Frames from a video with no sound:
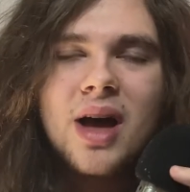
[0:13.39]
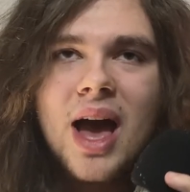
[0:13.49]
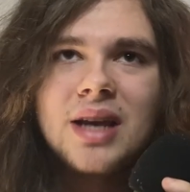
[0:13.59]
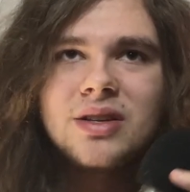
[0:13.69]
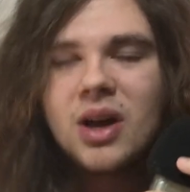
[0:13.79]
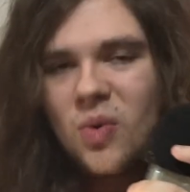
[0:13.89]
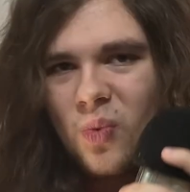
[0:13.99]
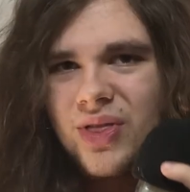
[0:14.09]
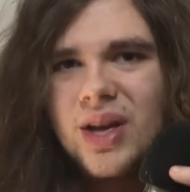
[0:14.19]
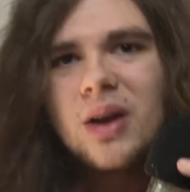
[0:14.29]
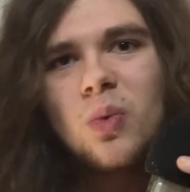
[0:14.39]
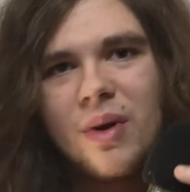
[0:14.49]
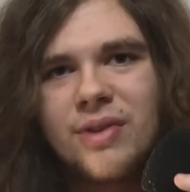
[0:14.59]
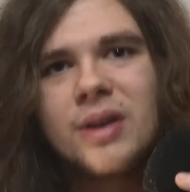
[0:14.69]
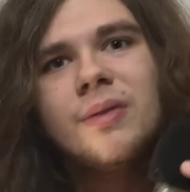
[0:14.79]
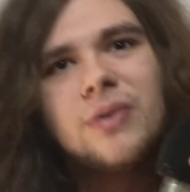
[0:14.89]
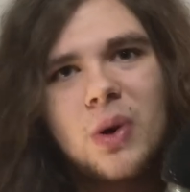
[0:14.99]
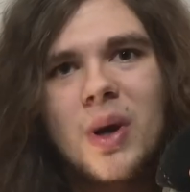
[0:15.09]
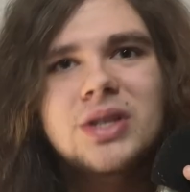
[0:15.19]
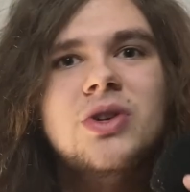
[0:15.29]
And with it, WiVRn for
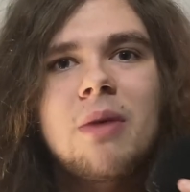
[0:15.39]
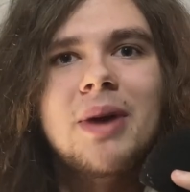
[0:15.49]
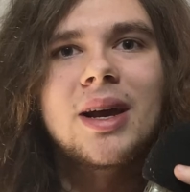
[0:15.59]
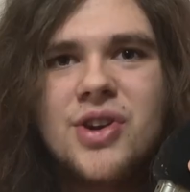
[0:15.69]
Quest streaming.